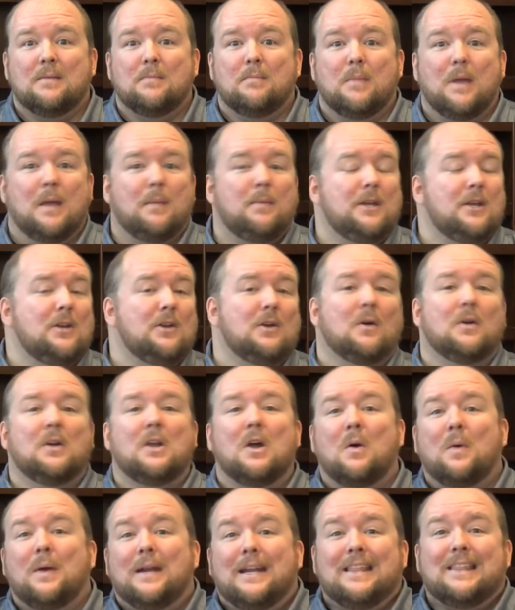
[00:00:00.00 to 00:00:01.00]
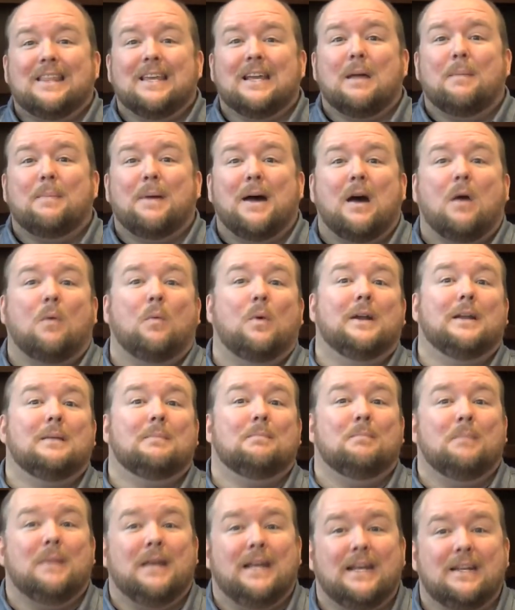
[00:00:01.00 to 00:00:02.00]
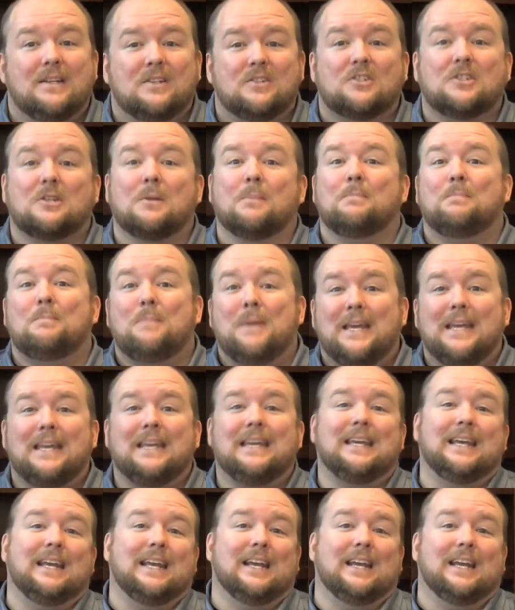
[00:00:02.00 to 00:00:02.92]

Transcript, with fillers: Maybe you don't know anything about what it means to be